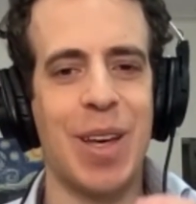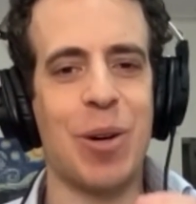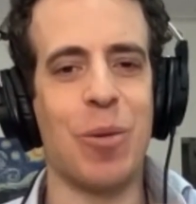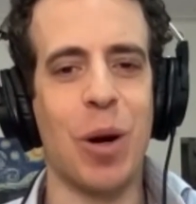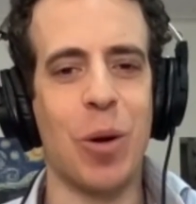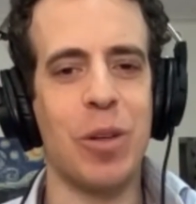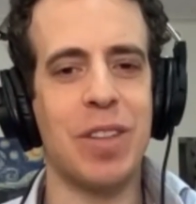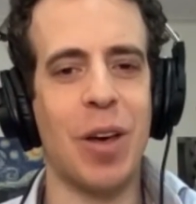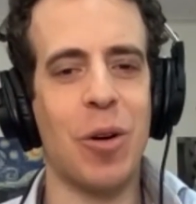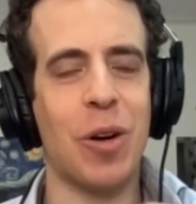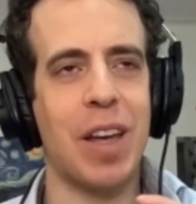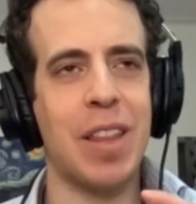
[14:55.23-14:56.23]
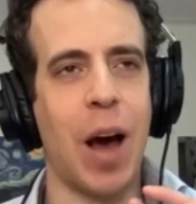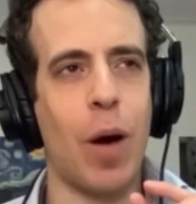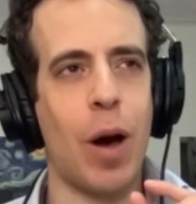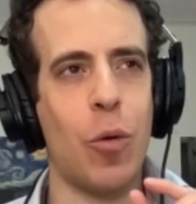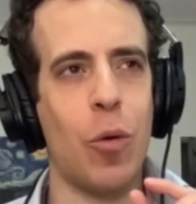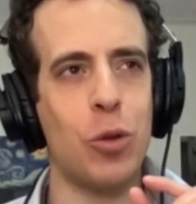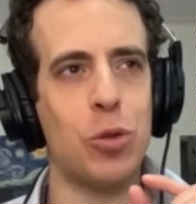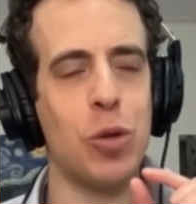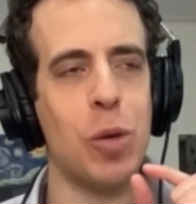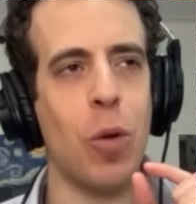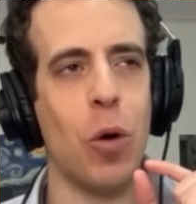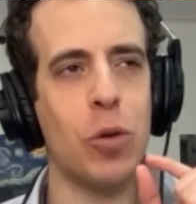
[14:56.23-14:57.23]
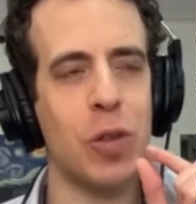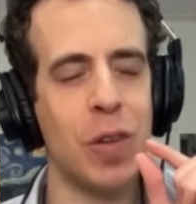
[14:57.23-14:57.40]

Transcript: where we say, okay, now I want to emote